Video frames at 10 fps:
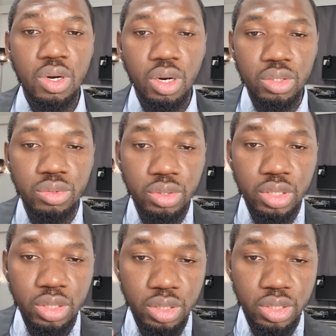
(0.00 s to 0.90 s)
also
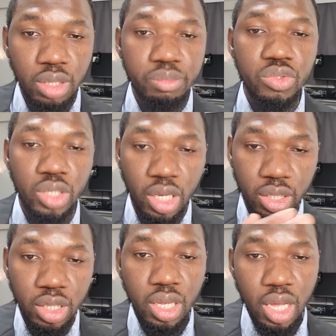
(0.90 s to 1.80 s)
this system you
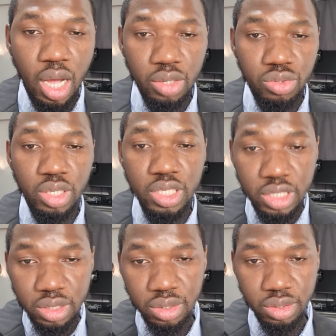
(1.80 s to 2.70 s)
can actually
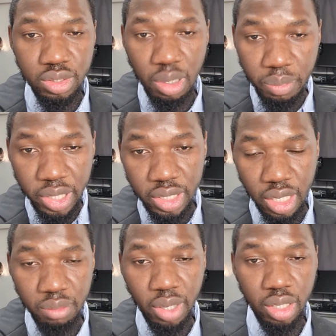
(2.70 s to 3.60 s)
separate
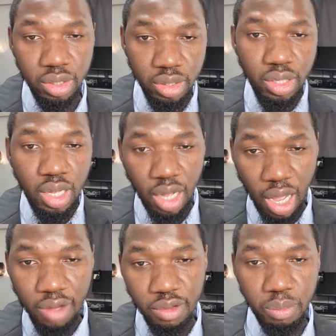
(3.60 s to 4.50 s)
them and
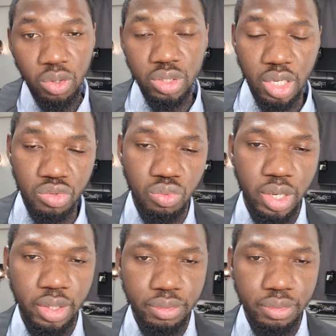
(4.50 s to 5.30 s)
have a plot as well.